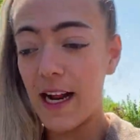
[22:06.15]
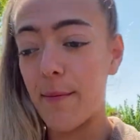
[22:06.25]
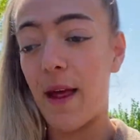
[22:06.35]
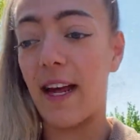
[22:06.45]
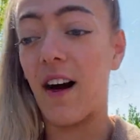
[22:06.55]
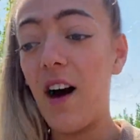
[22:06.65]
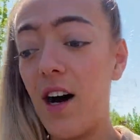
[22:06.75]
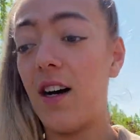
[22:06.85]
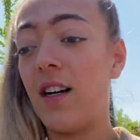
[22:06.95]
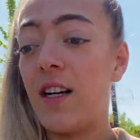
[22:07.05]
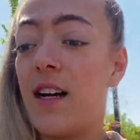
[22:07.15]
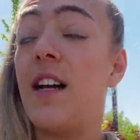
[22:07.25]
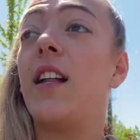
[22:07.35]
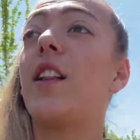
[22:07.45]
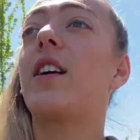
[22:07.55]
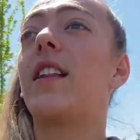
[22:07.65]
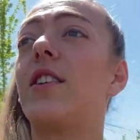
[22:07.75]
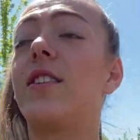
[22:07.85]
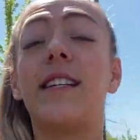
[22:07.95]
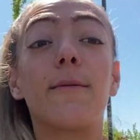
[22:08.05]
I'm like, ah, look,
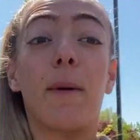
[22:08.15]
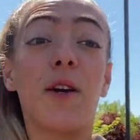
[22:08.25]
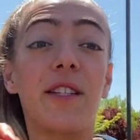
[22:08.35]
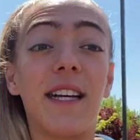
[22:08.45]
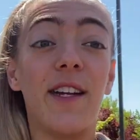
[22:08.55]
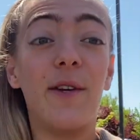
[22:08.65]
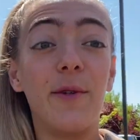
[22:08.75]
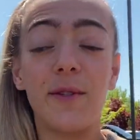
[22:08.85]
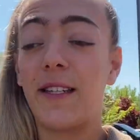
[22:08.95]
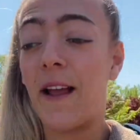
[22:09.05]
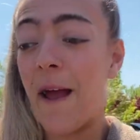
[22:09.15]
there's this person who's